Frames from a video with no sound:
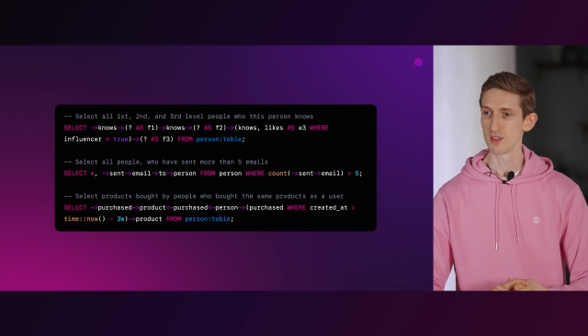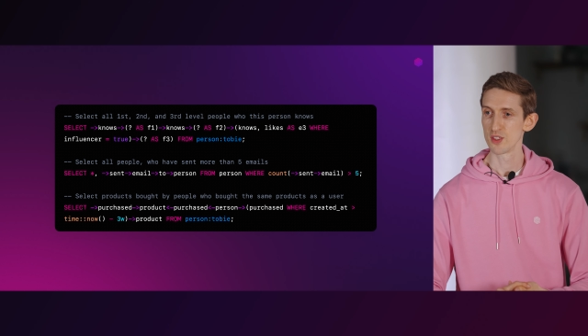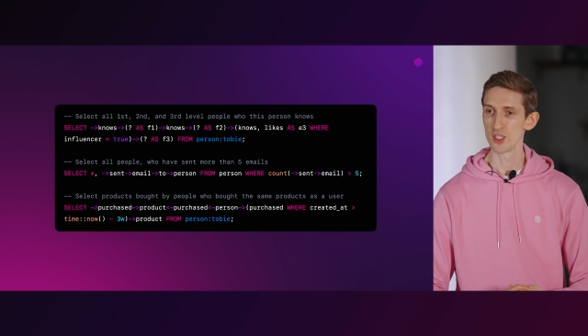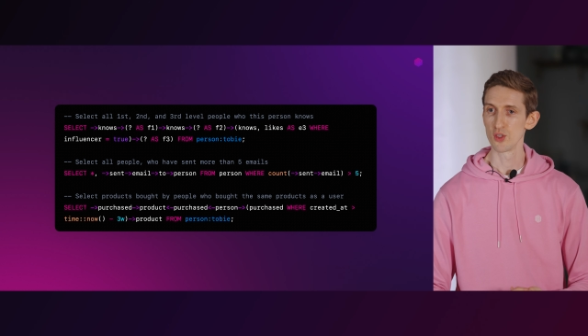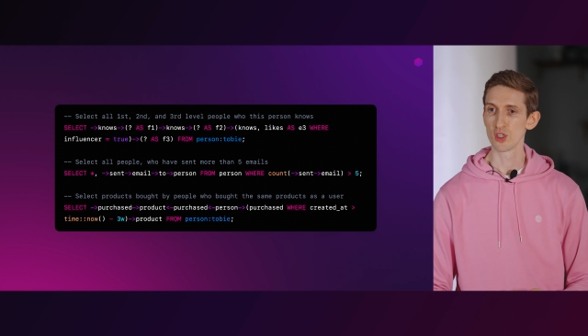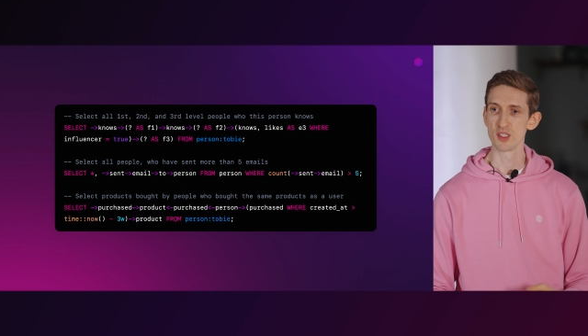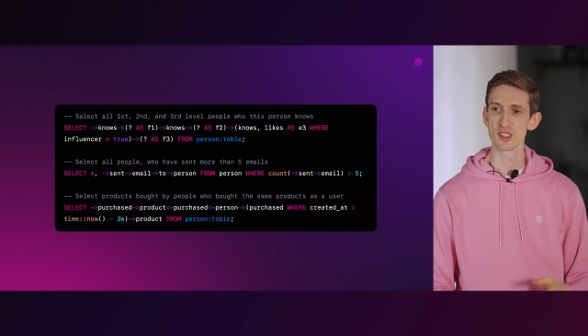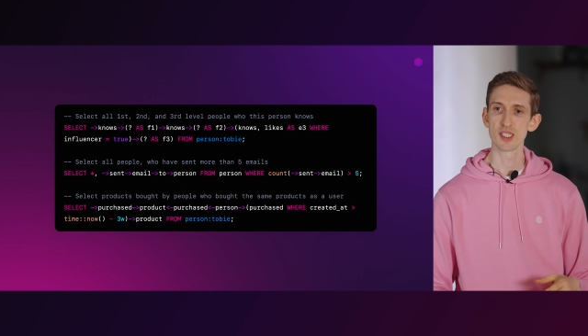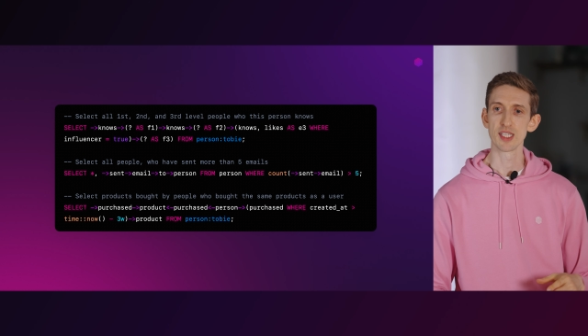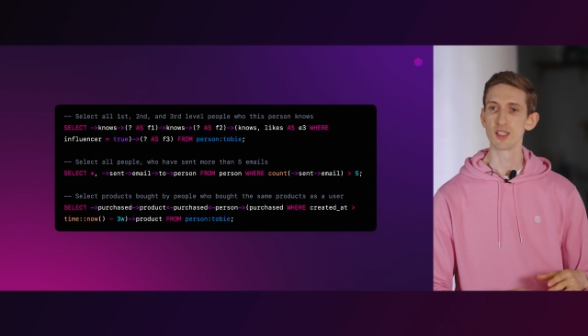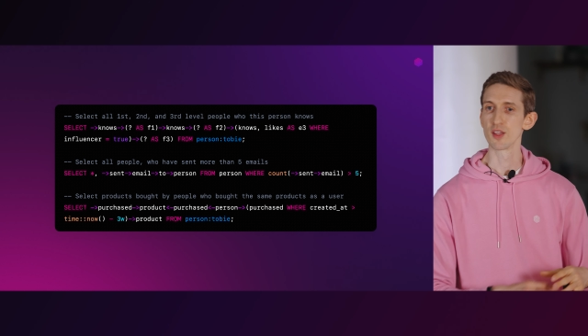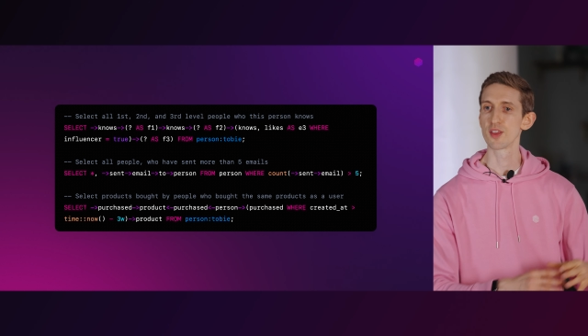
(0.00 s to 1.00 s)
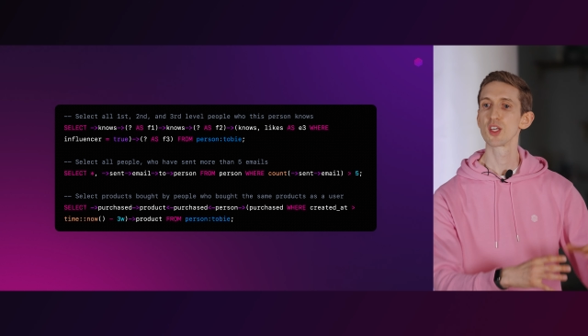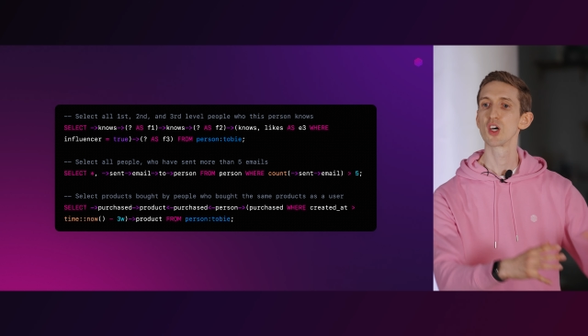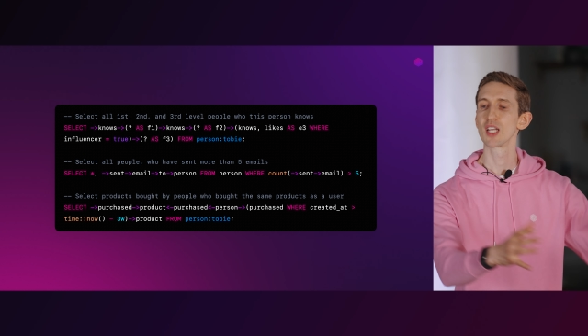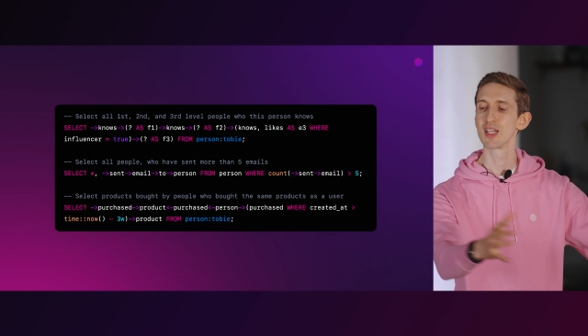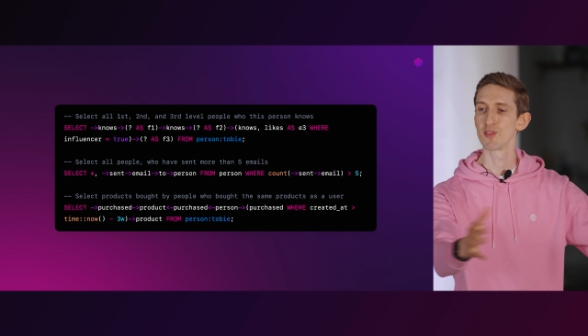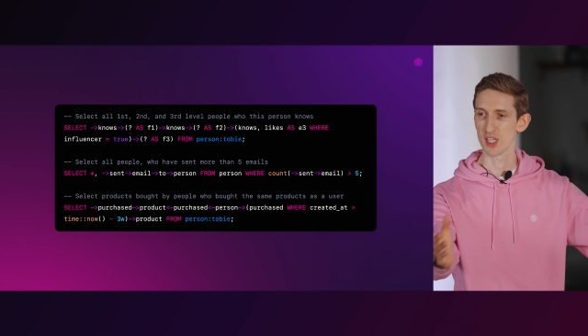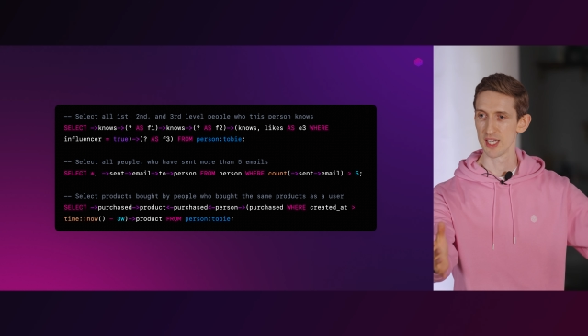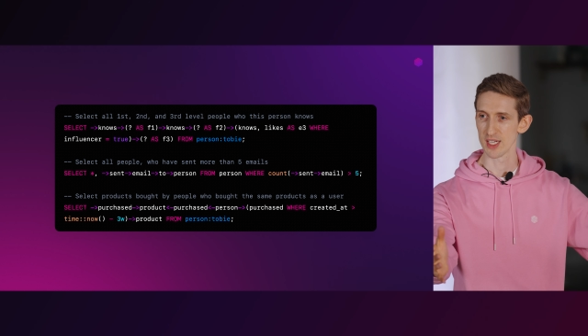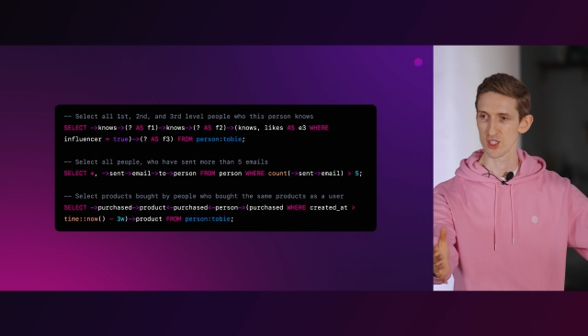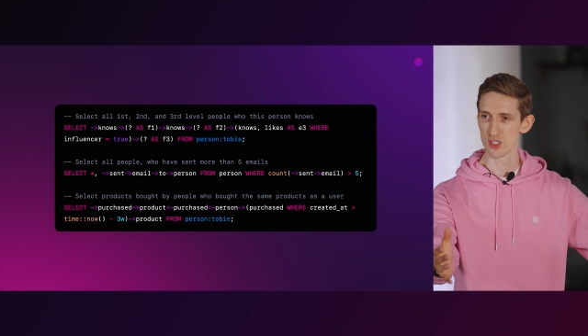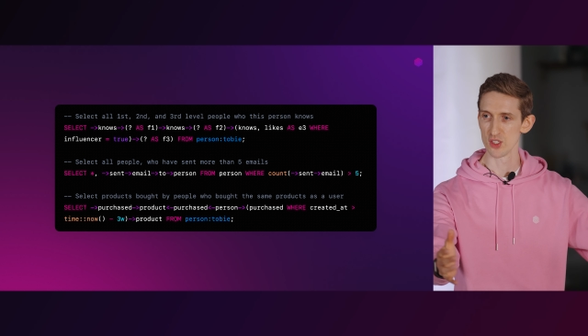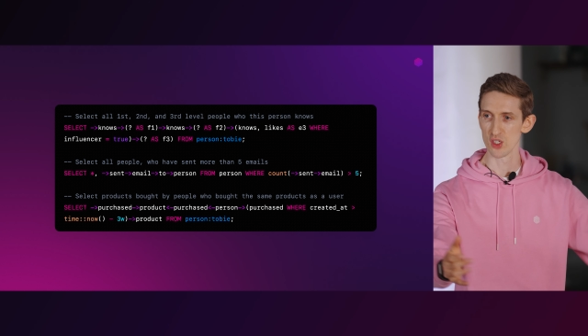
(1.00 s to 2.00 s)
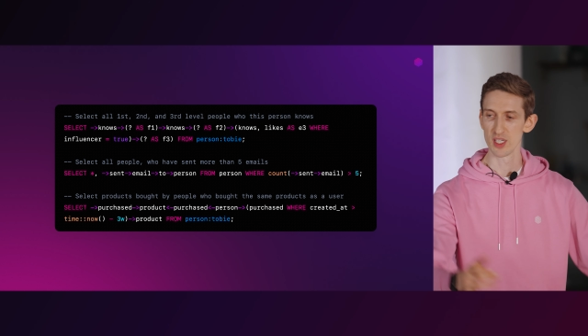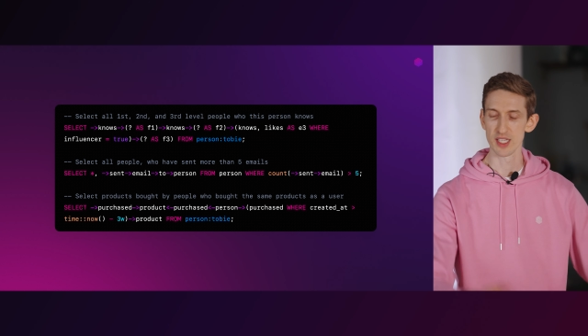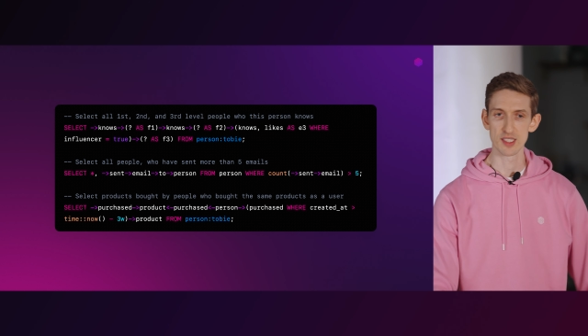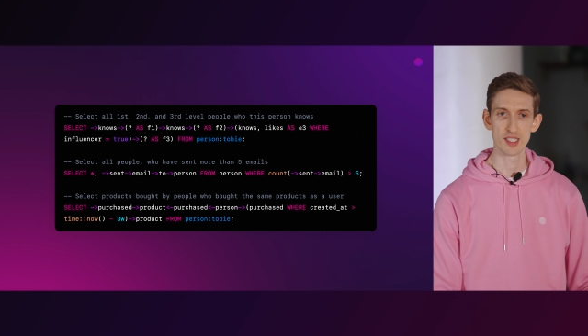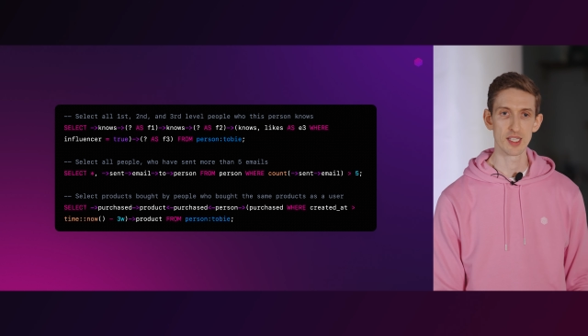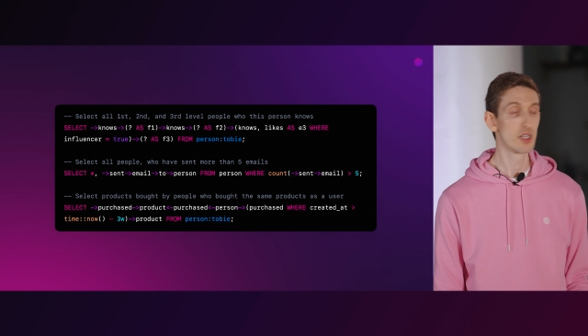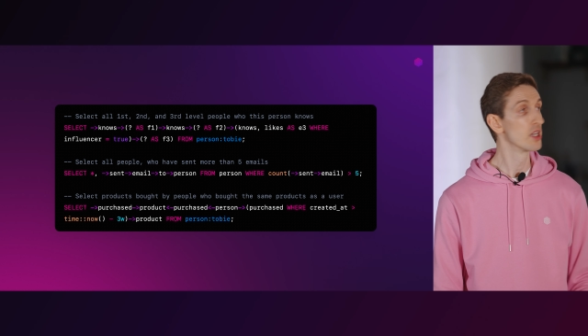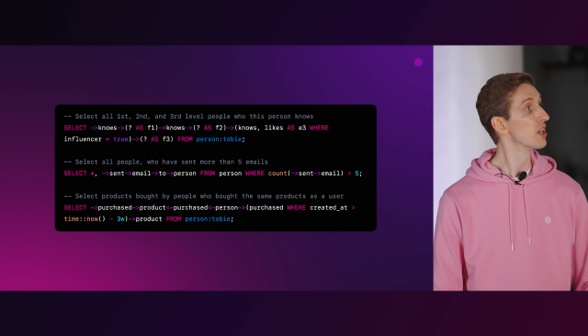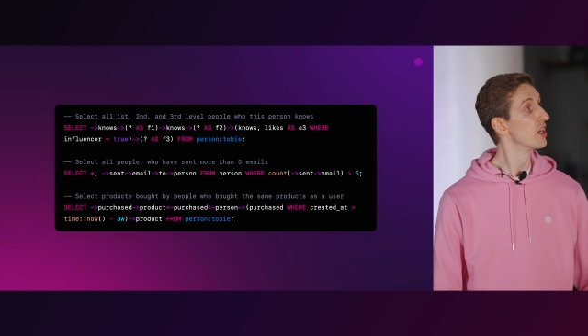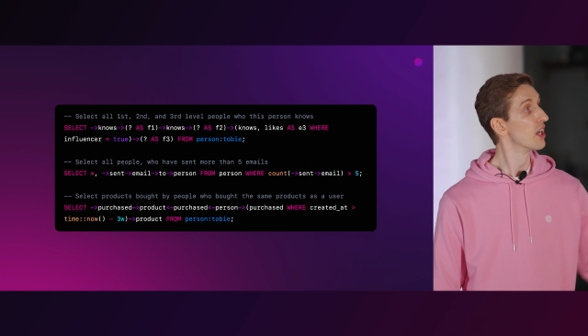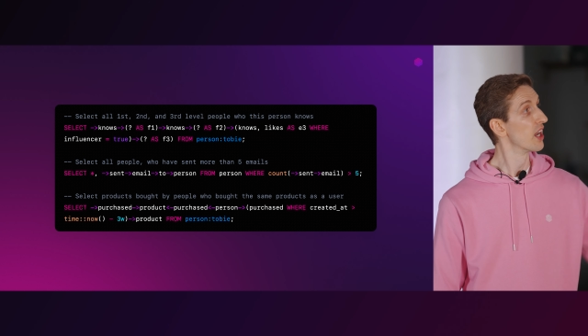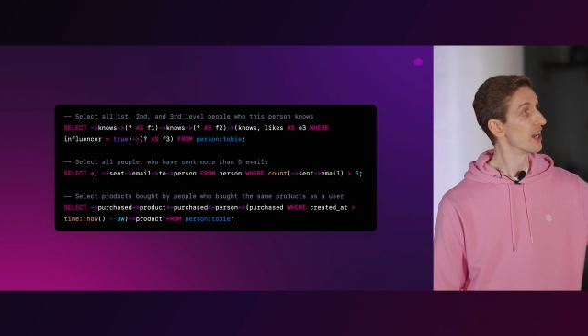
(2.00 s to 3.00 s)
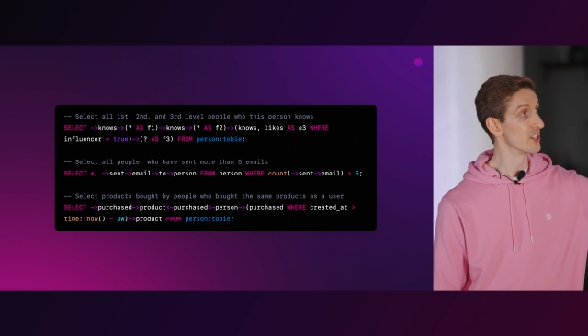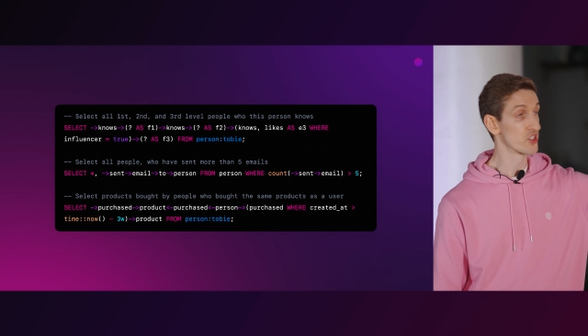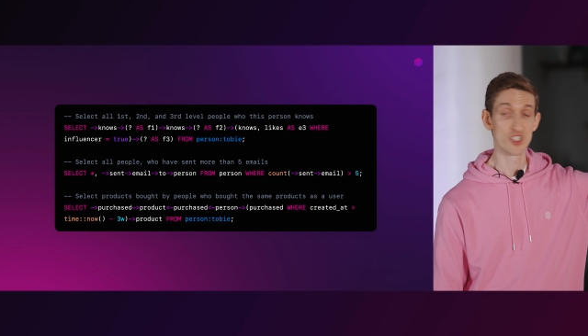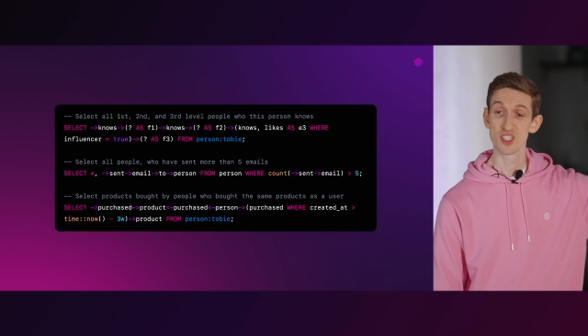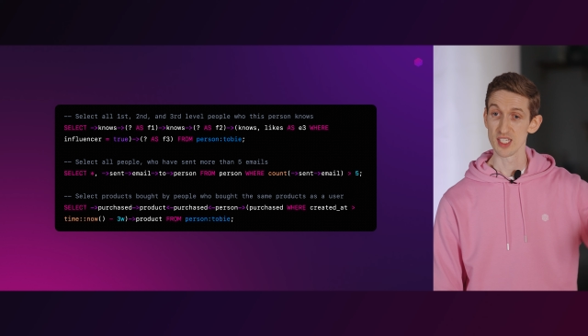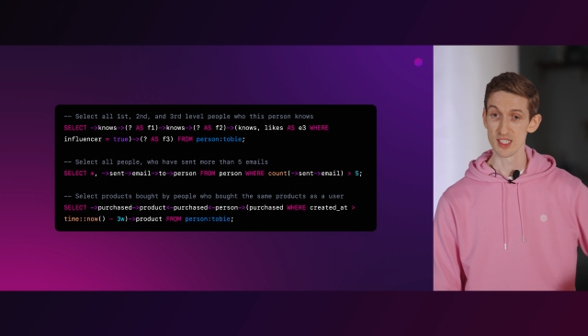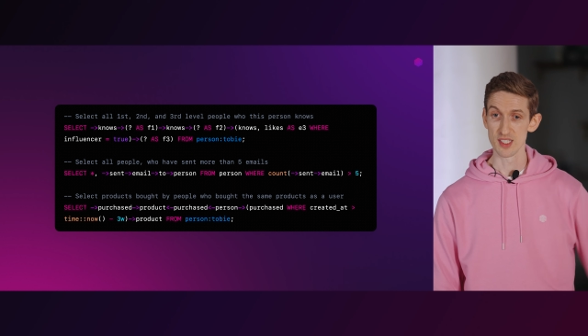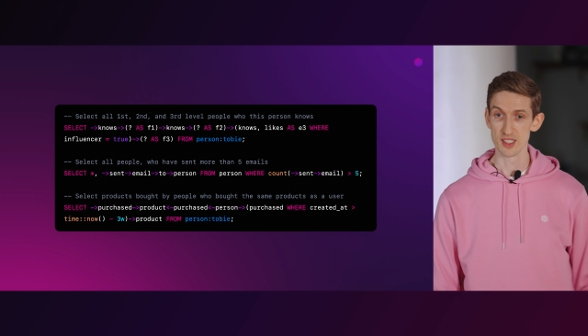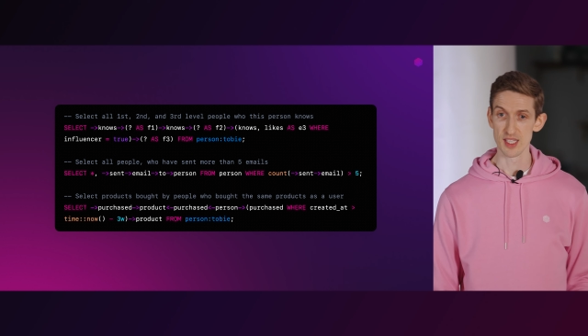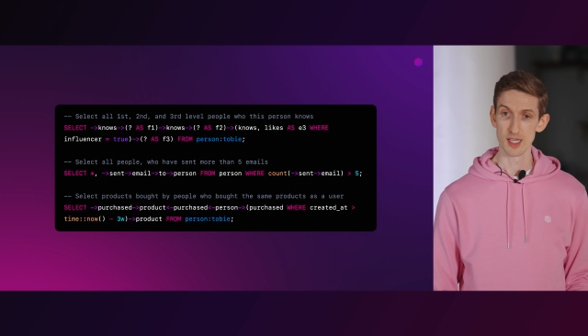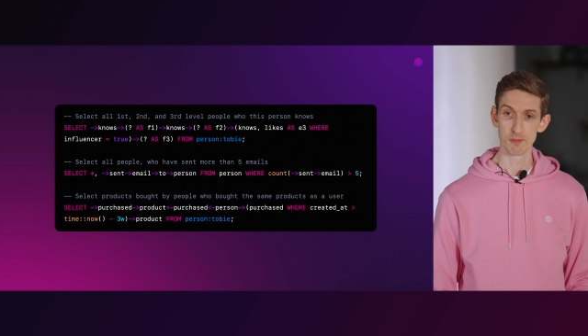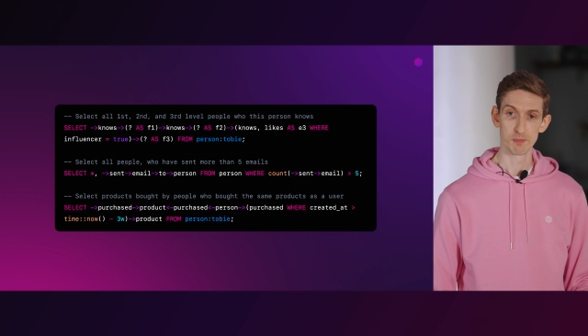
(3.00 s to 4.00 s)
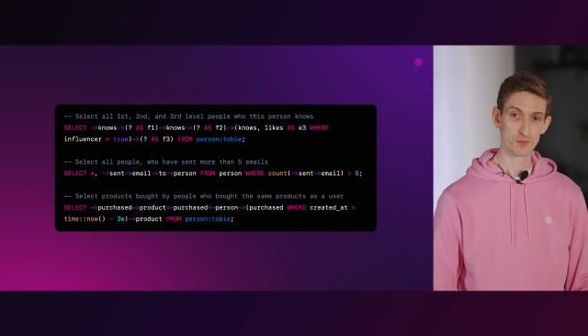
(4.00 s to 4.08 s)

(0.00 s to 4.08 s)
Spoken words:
So you can see the third level connections on LinkedIn, and it's just as easy as that.